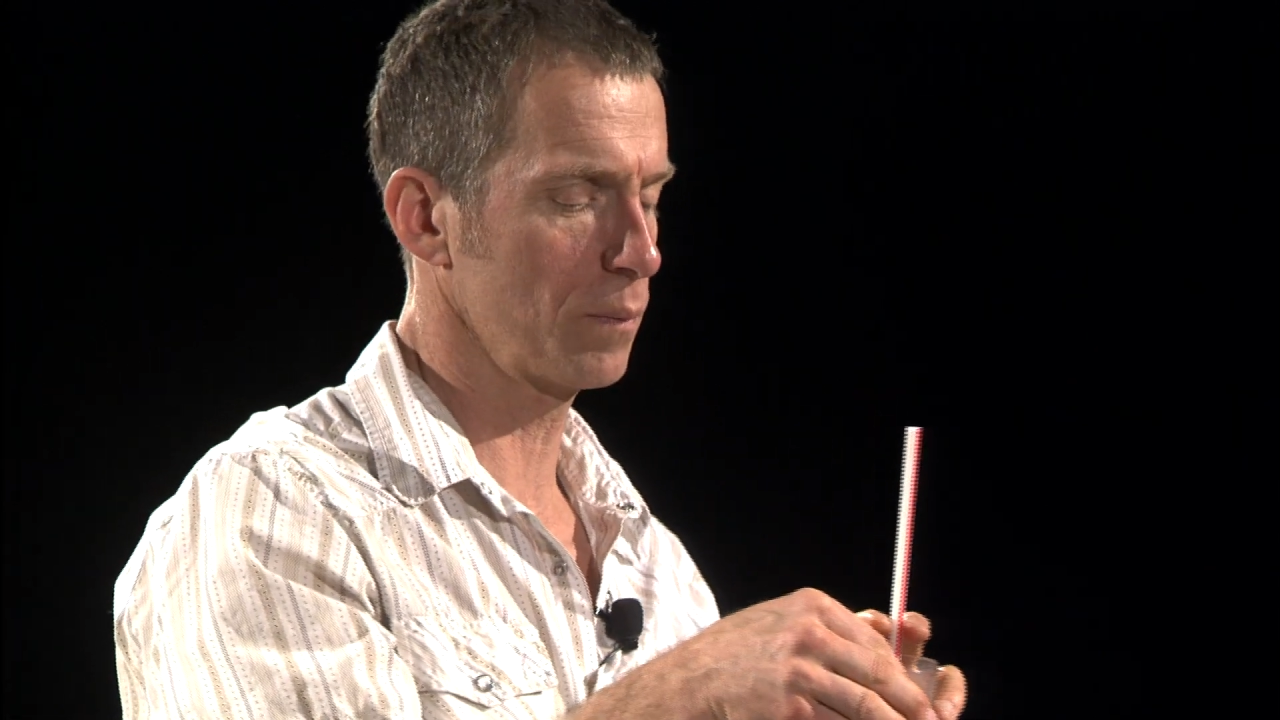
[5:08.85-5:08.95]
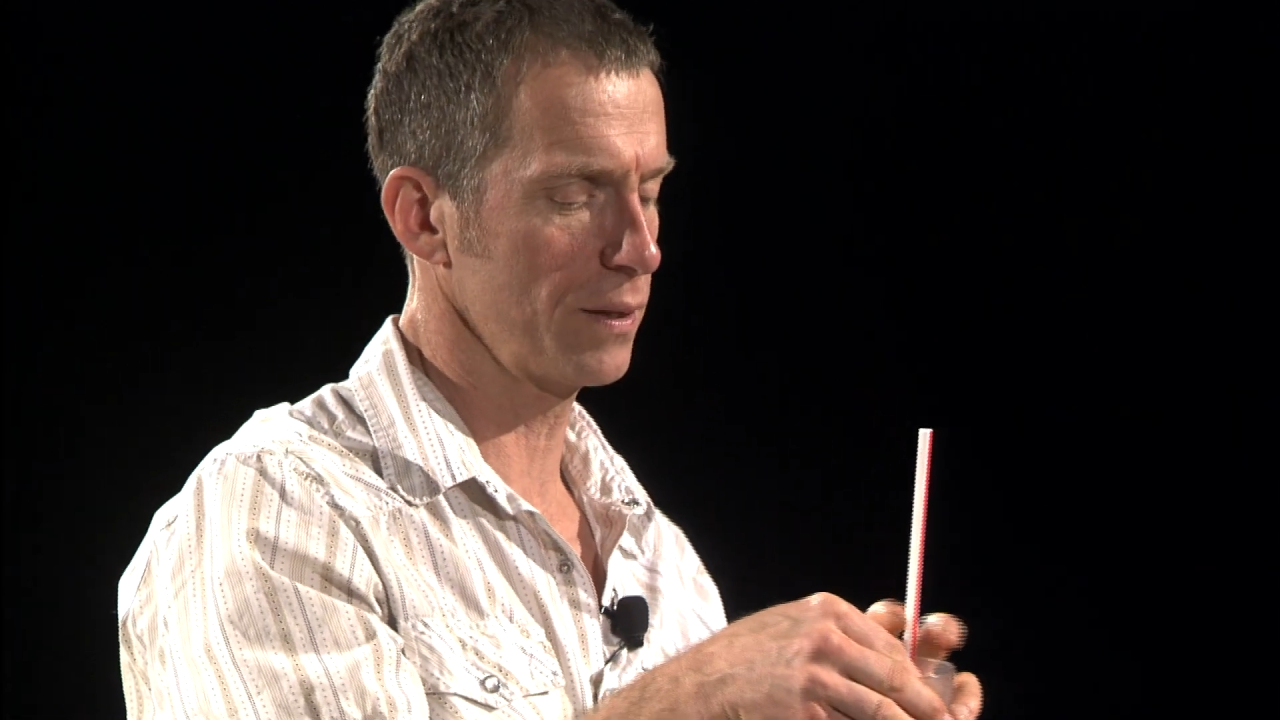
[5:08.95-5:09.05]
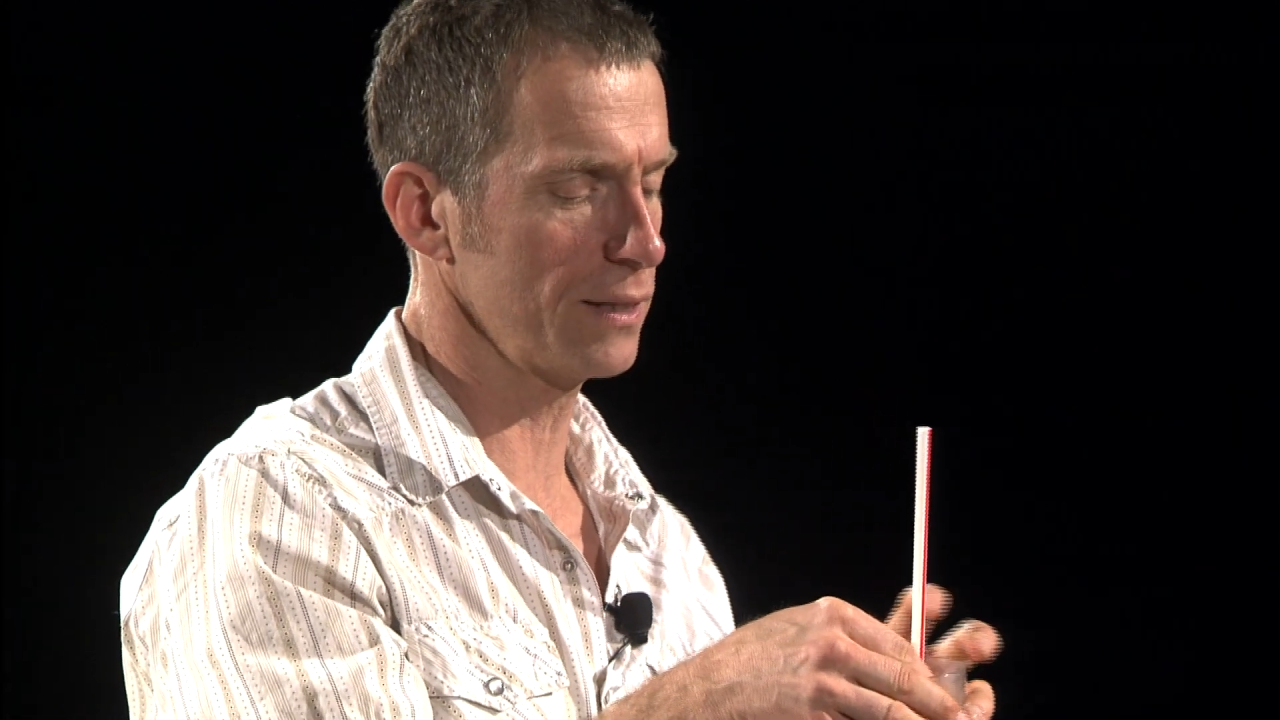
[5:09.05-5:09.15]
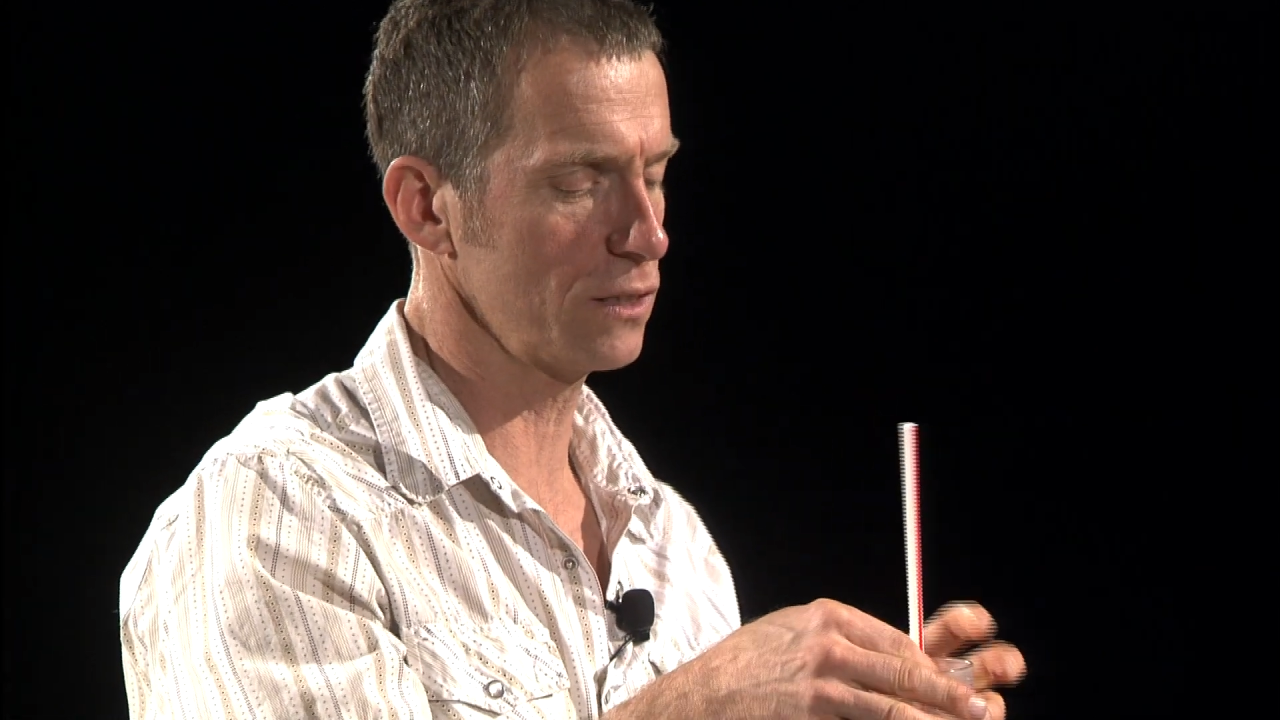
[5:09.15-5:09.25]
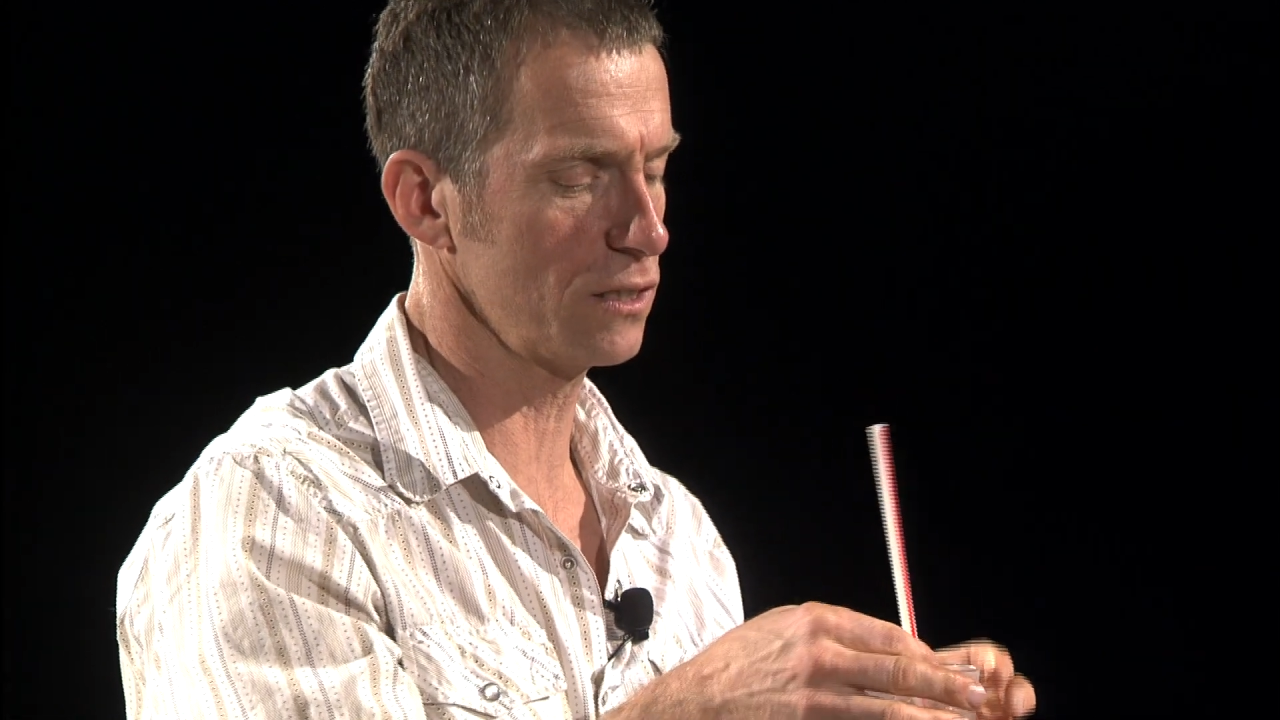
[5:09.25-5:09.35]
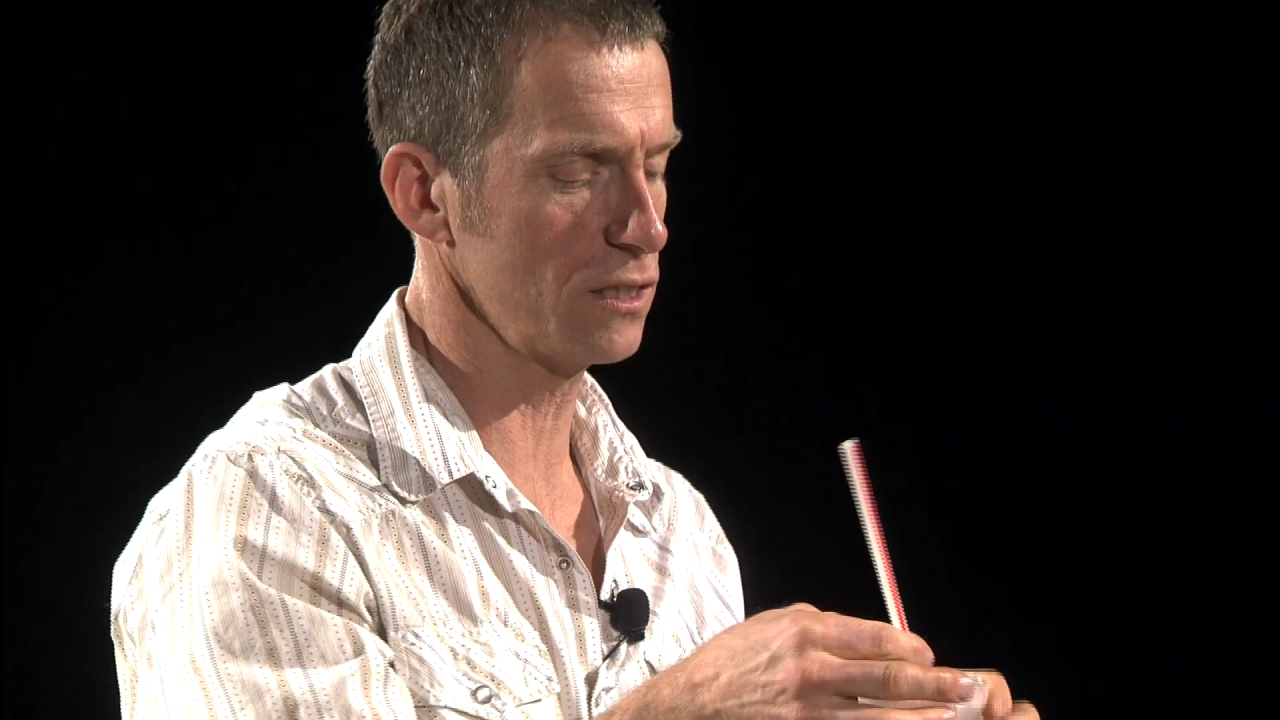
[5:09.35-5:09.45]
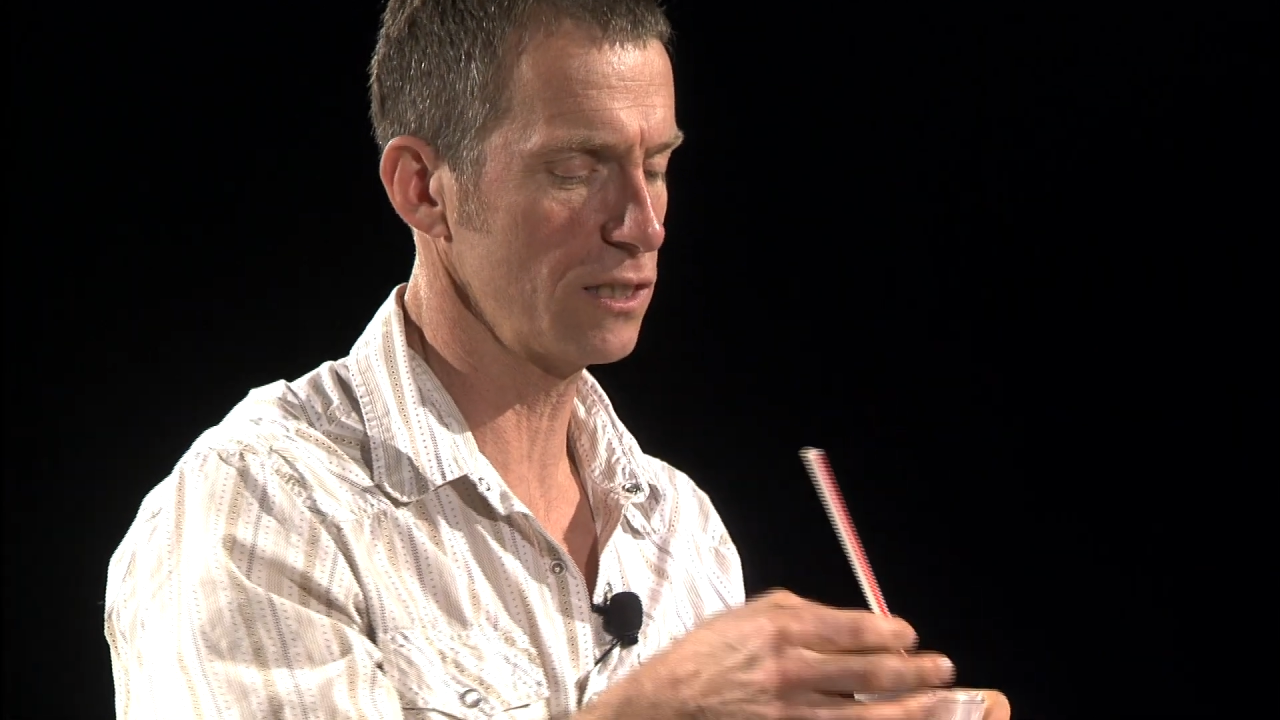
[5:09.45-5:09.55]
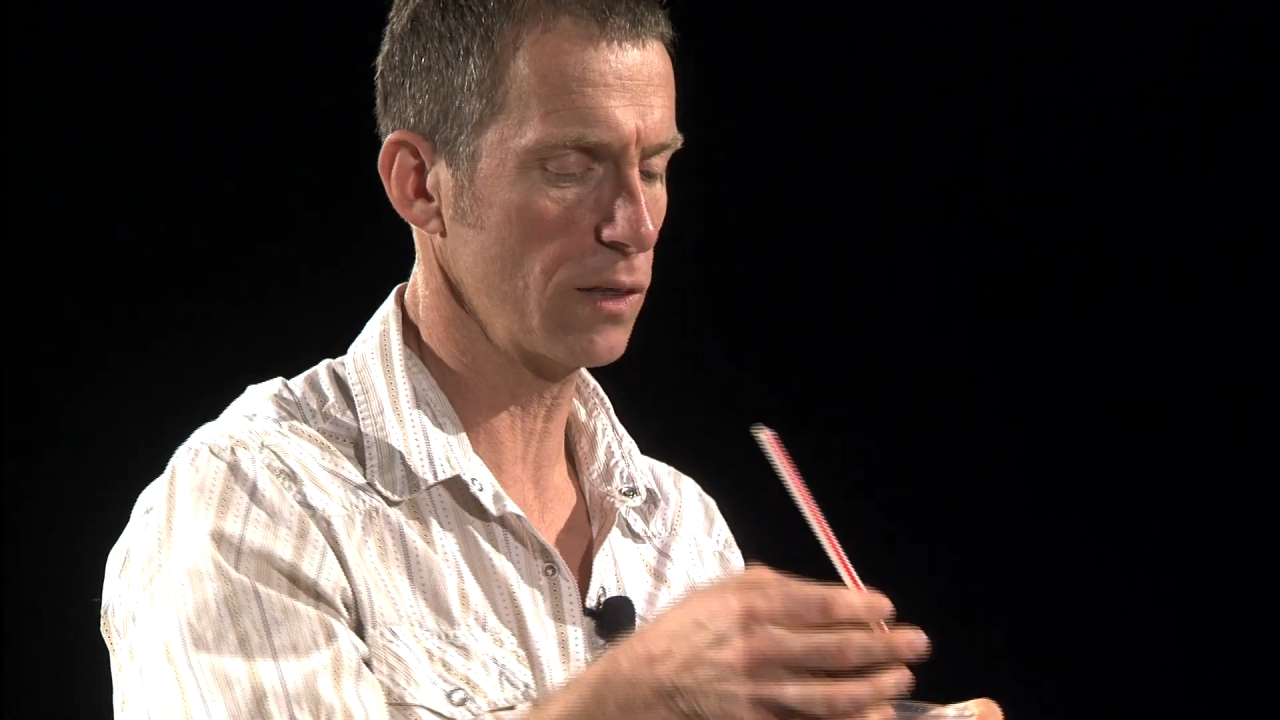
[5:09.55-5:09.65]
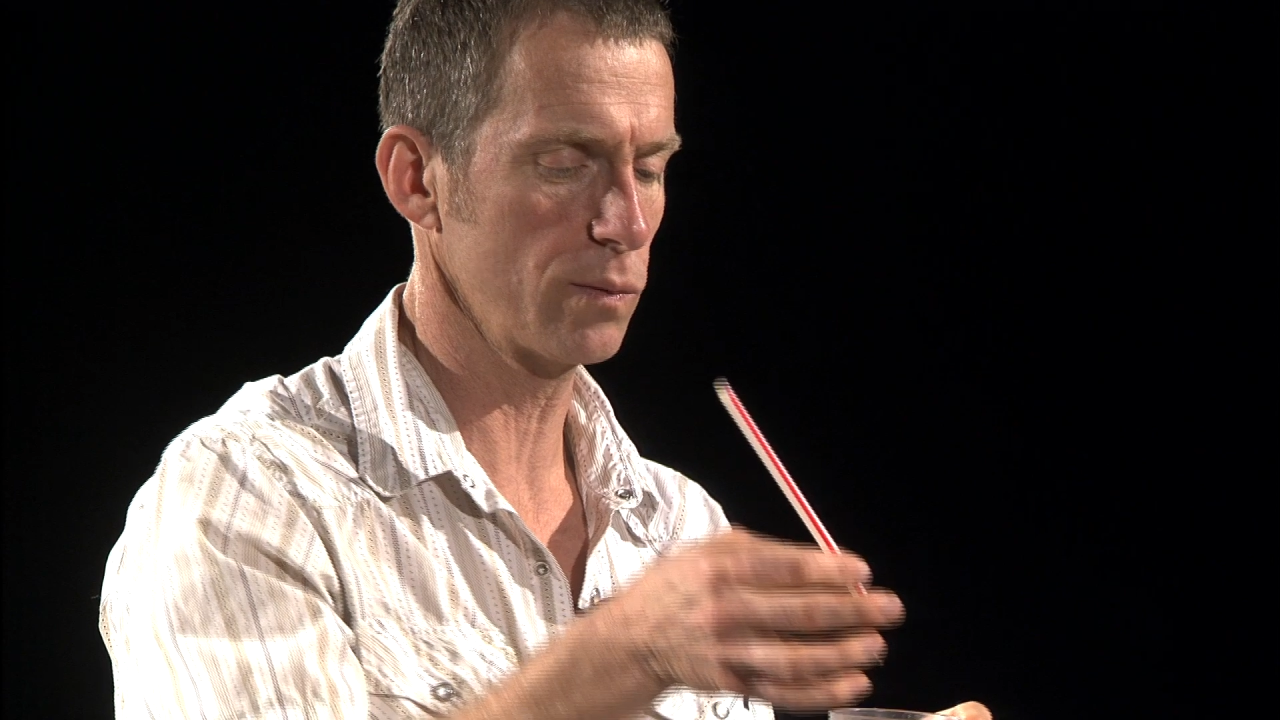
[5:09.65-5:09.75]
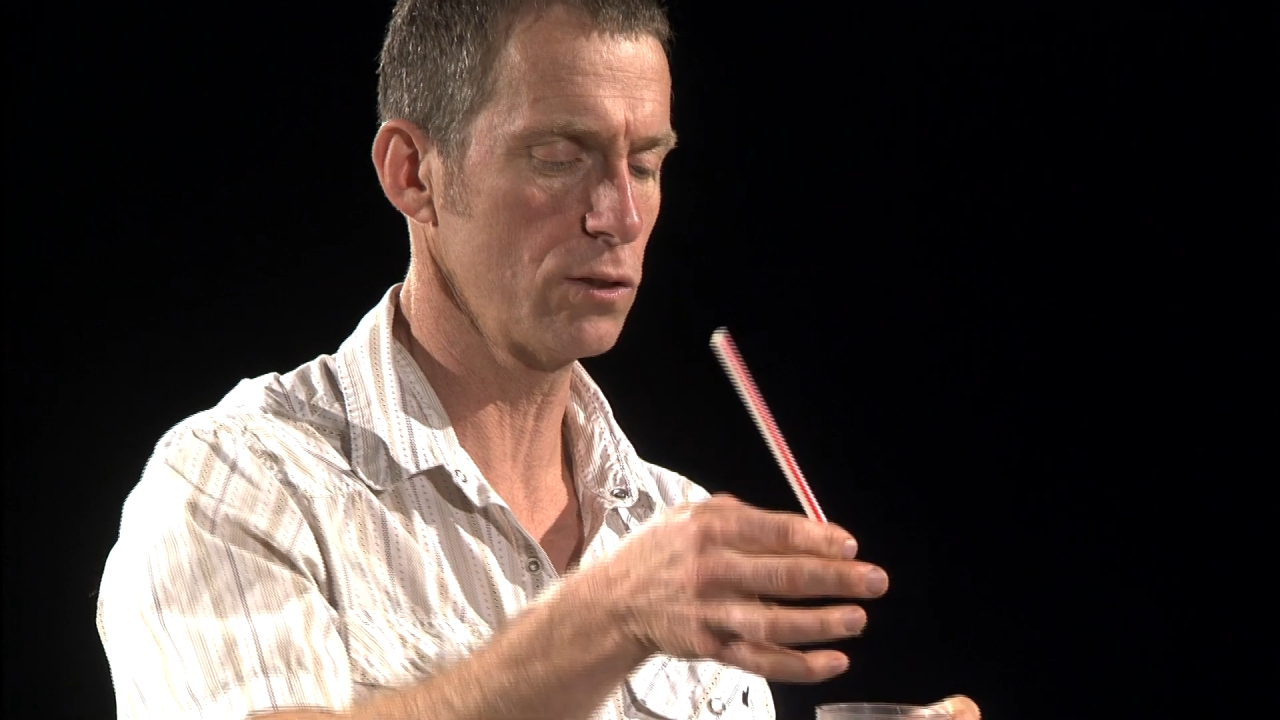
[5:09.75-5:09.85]
But this is the
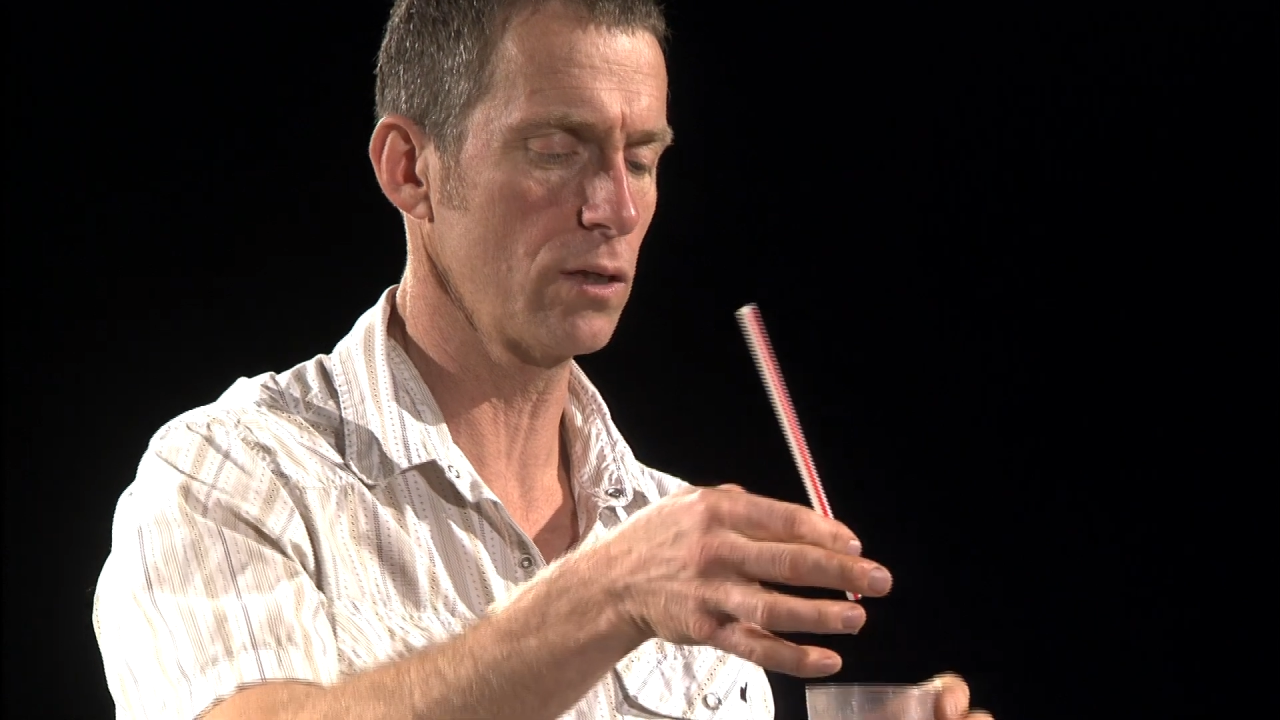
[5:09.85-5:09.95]
sequence.